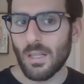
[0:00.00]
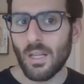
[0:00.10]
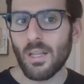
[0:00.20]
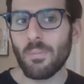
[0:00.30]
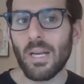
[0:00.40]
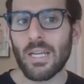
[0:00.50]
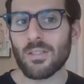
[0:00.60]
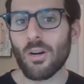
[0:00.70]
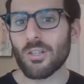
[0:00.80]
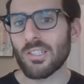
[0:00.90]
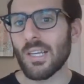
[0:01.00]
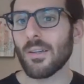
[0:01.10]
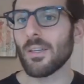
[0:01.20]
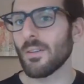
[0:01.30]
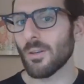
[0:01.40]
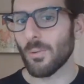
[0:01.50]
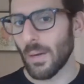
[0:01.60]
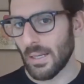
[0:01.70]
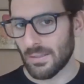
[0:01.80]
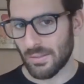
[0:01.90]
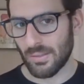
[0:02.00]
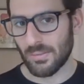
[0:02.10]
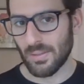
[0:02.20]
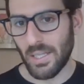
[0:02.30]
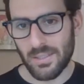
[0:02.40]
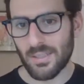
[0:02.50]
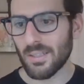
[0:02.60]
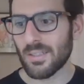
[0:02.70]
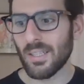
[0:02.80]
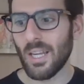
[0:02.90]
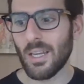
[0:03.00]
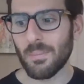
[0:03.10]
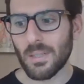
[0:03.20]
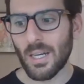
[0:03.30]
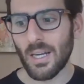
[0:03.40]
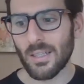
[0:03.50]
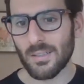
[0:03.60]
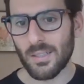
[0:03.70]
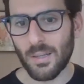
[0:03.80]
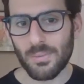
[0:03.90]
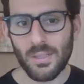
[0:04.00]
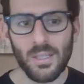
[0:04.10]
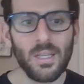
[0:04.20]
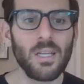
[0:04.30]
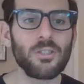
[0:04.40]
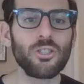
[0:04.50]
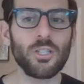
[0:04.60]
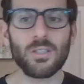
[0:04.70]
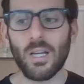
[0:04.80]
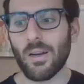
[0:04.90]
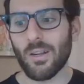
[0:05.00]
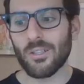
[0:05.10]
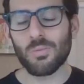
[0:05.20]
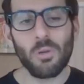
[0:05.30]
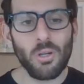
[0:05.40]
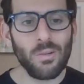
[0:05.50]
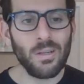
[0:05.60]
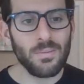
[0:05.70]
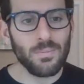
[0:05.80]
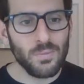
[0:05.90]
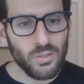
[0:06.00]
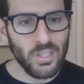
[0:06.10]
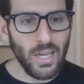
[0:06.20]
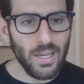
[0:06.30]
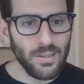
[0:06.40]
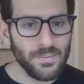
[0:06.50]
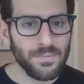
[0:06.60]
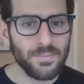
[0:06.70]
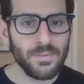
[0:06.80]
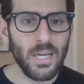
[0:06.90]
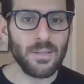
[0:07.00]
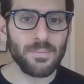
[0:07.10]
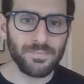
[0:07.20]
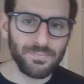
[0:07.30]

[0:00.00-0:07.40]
eliminates our cellular waste. It's the same concept, just on a smaller scale. Now,